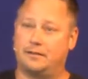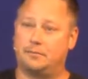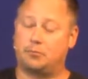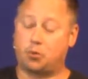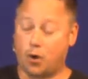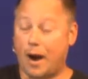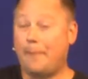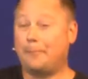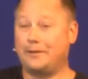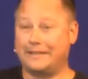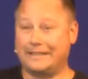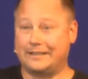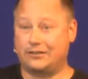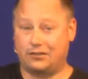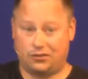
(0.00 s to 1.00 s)

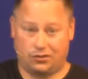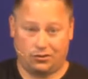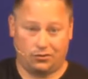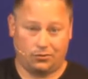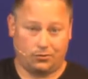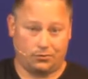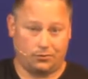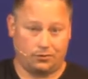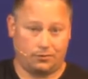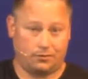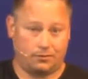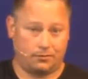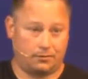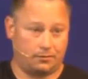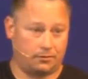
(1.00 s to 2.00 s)
properly to
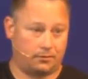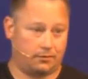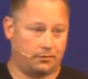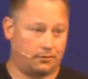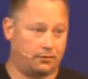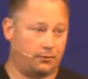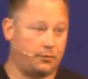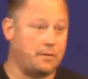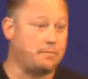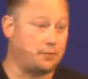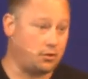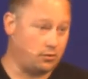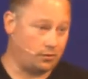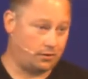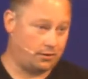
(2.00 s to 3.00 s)
the
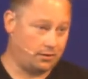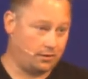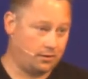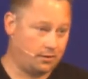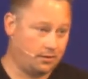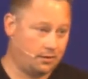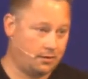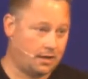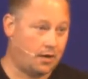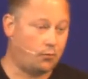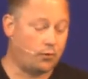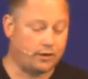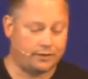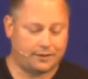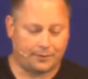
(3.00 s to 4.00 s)
rebuke. I
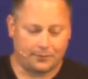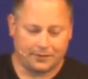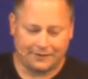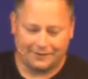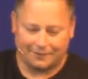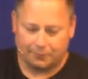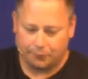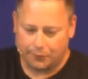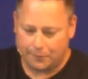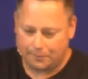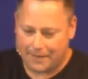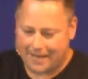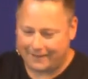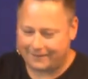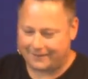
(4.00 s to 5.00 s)
wanted, I wanted to see some
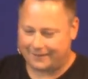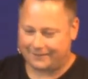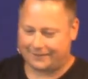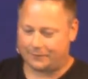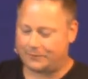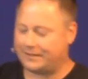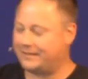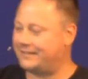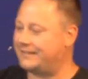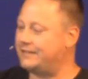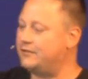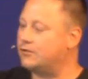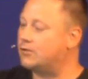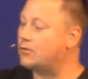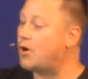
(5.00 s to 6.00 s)
repentance. I wanted to see you
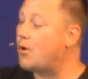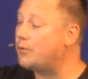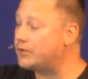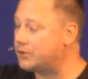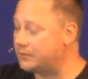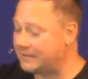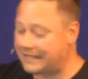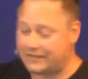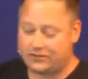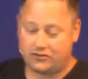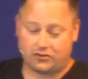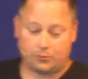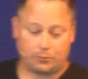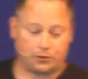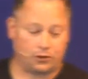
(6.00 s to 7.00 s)
grow in your
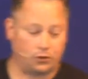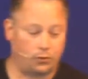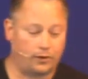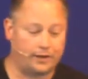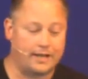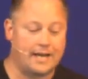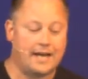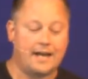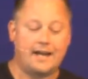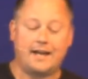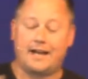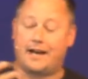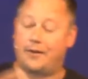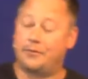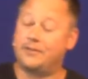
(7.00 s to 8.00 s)
relationship with the Lord.
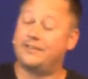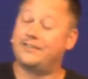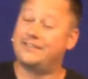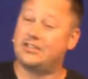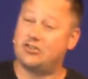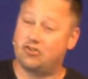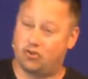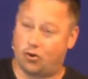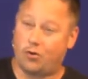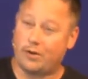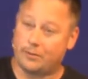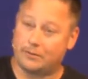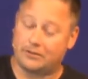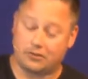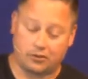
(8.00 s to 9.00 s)
I wanted to see joy
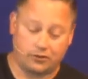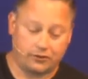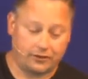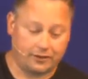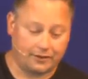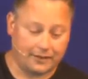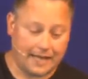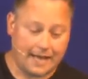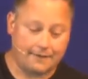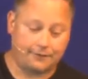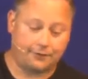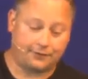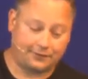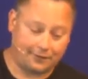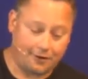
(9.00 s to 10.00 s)
return to your life.
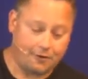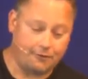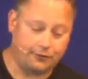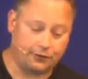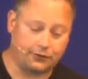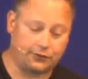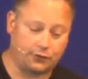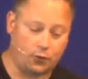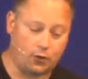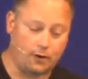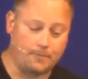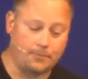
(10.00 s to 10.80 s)
So, verse 4,